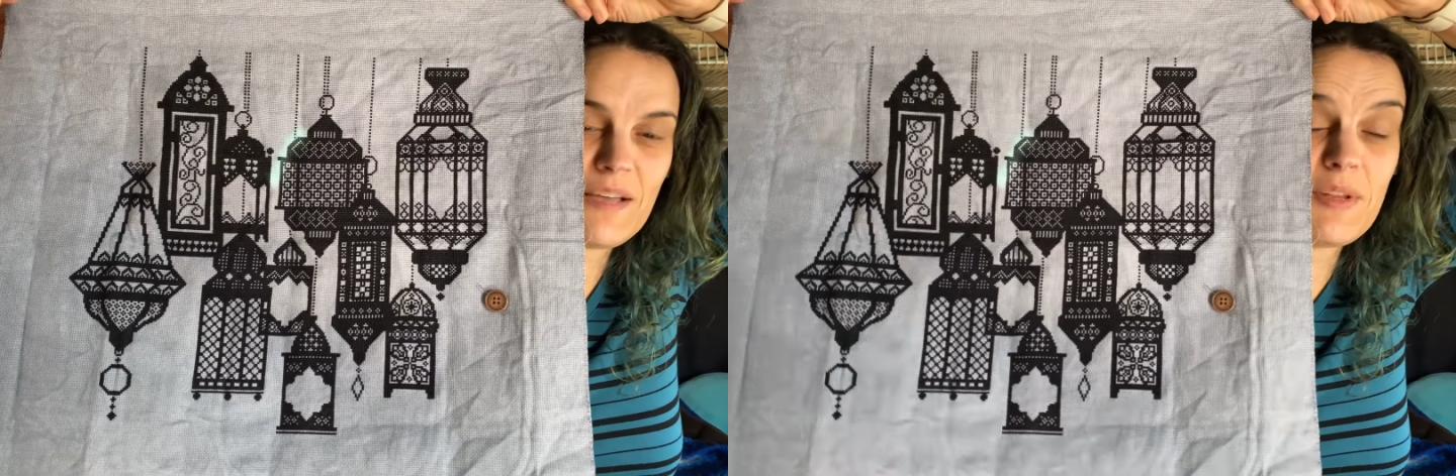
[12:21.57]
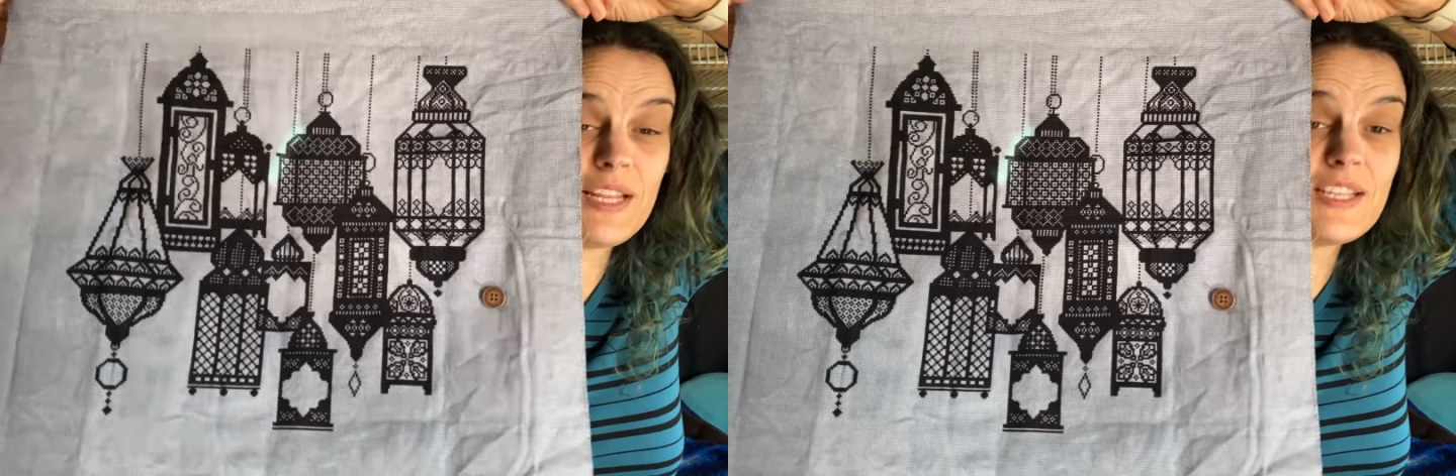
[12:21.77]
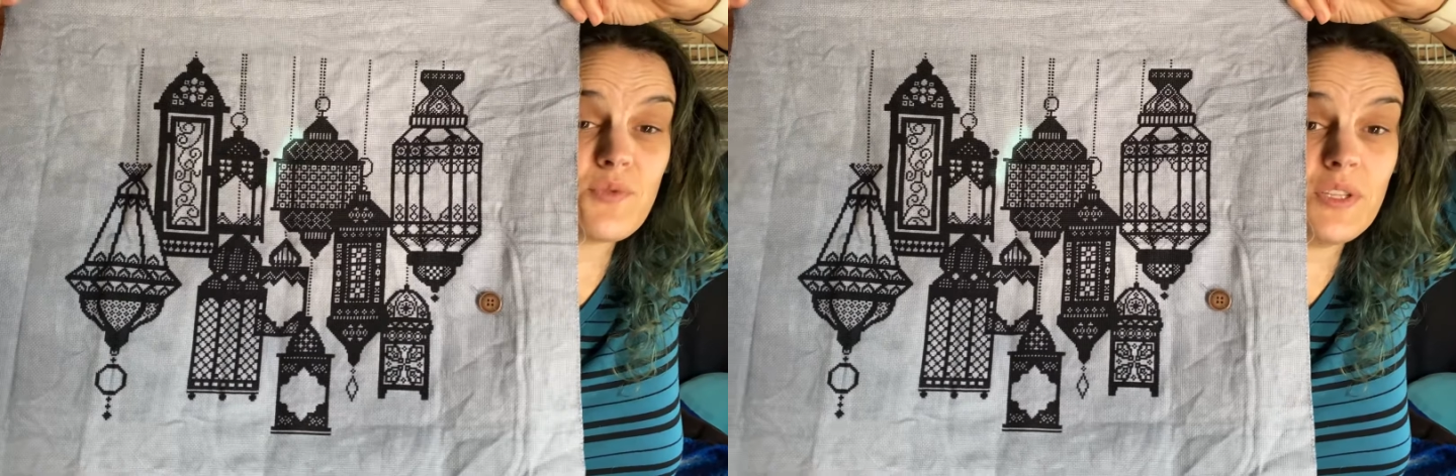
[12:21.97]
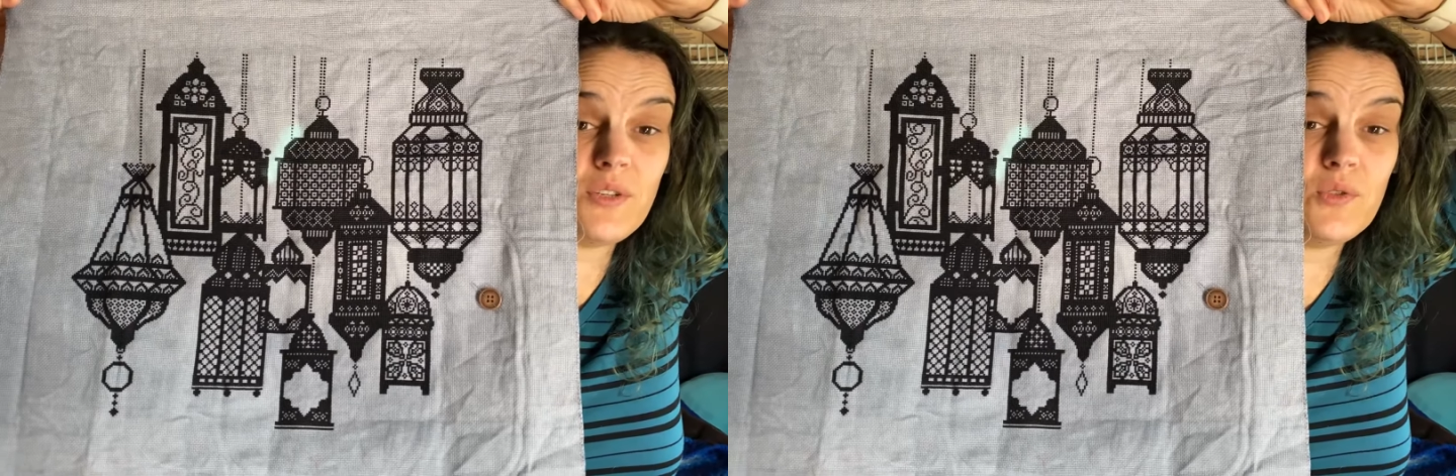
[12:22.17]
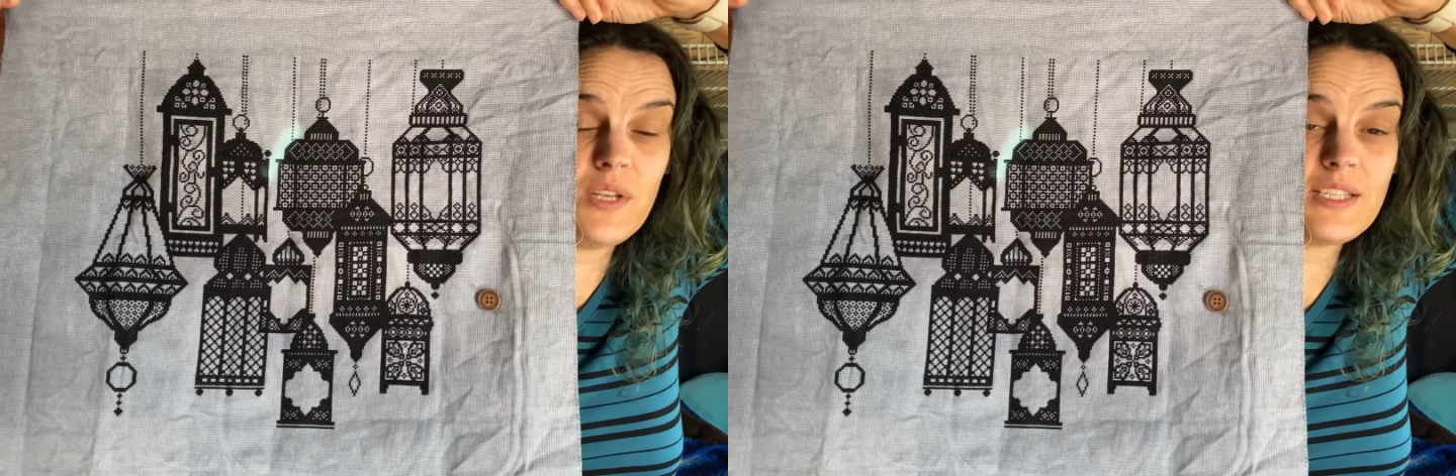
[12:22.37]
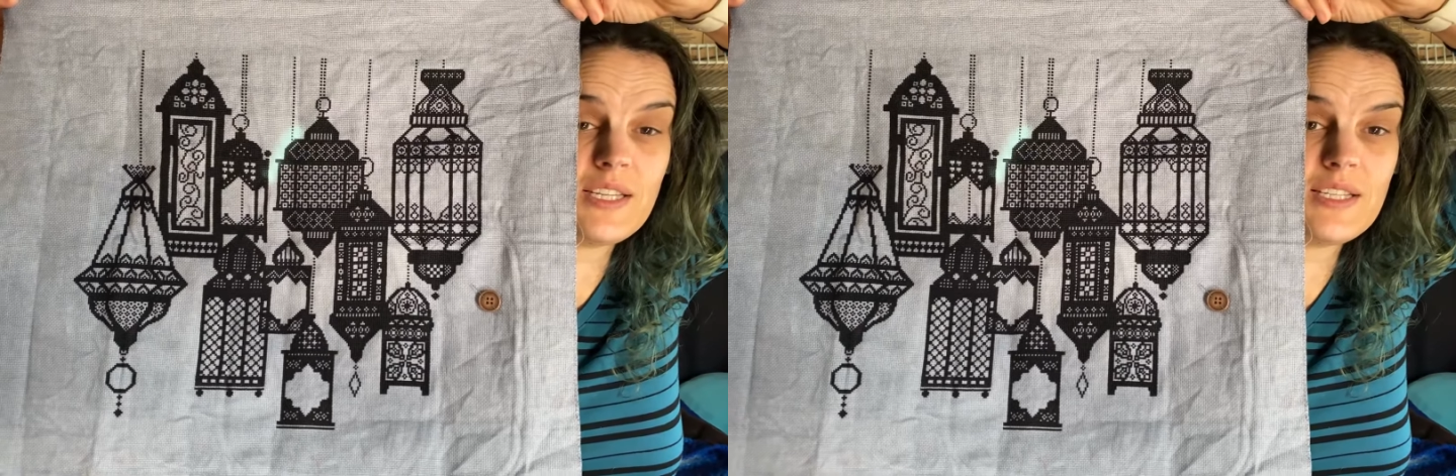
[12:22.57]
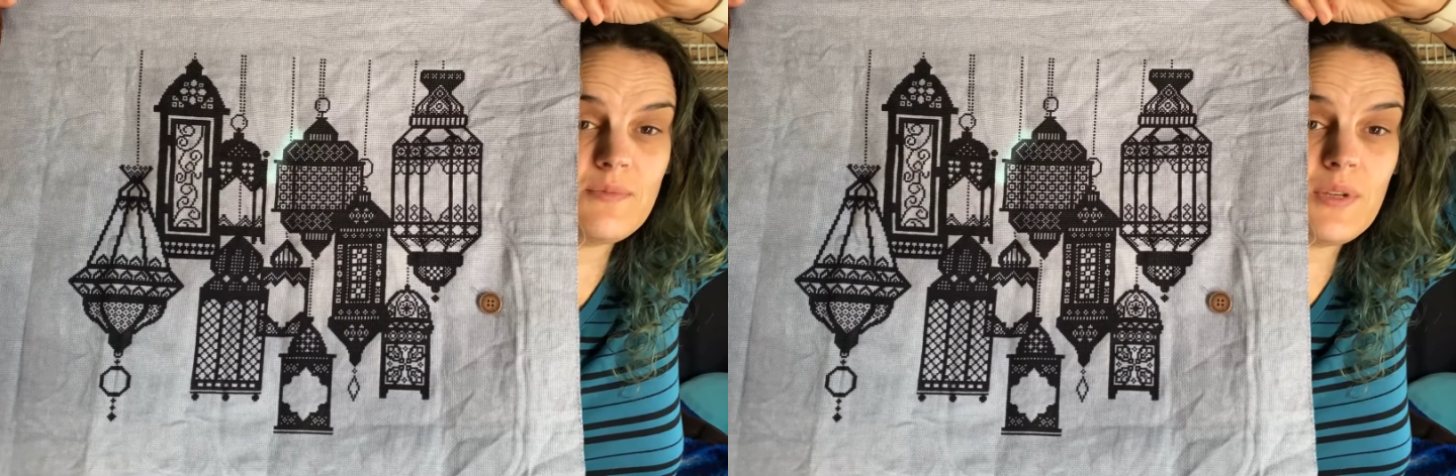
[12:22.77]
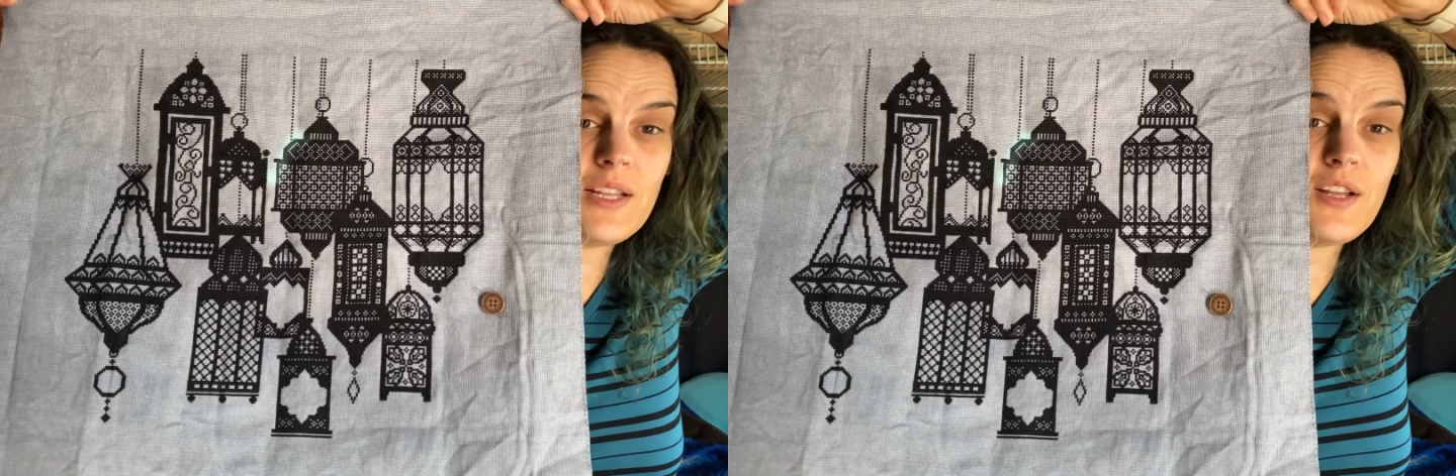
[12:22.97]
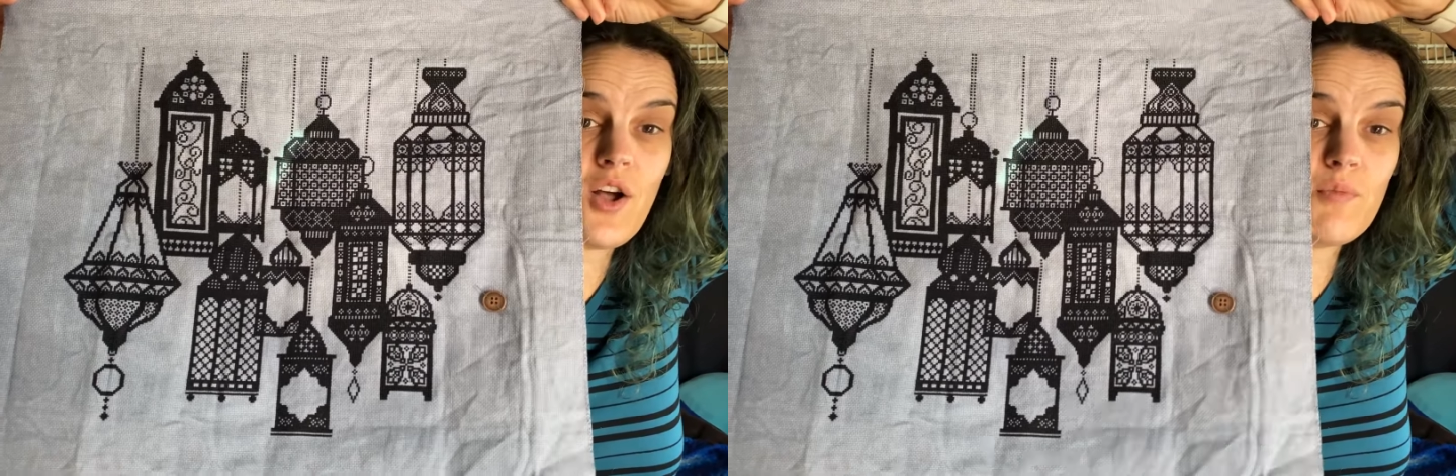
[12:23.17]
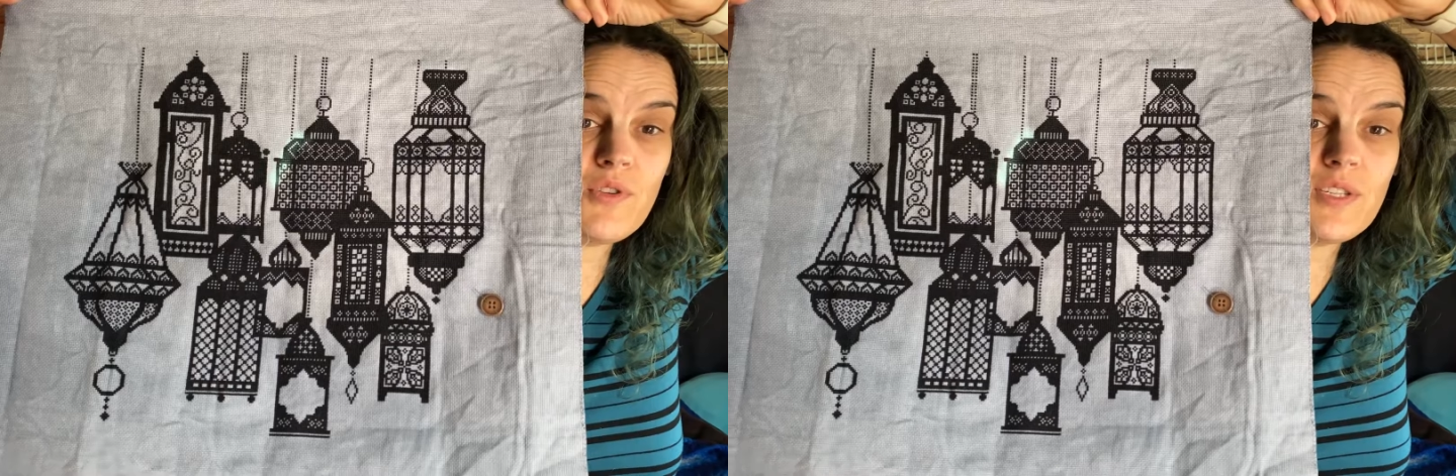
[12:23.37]
I mean, it is really cool as it is, but it
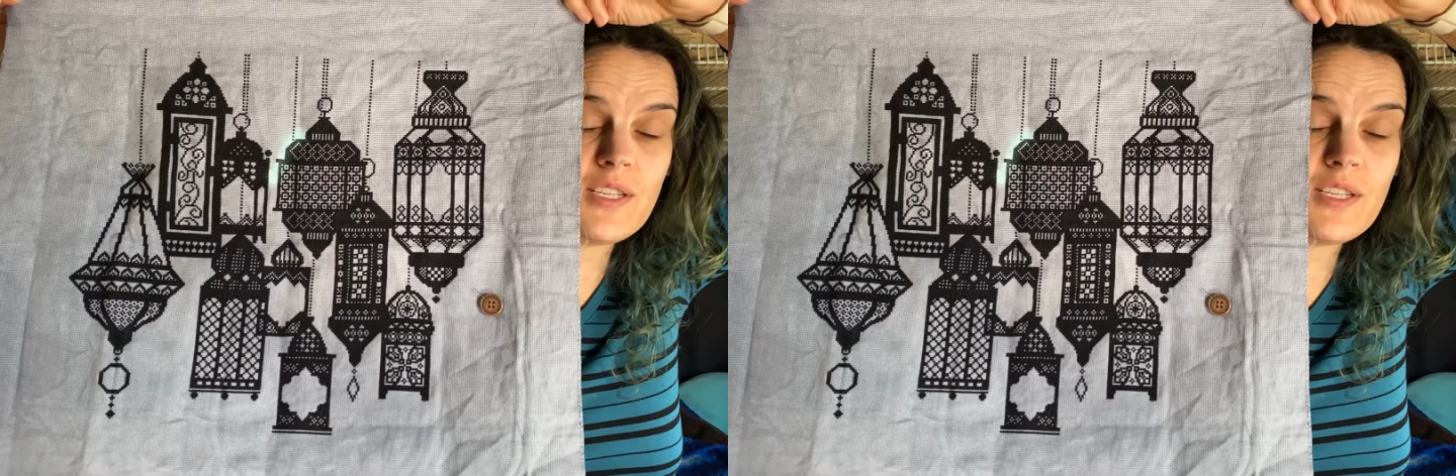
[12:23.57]
almost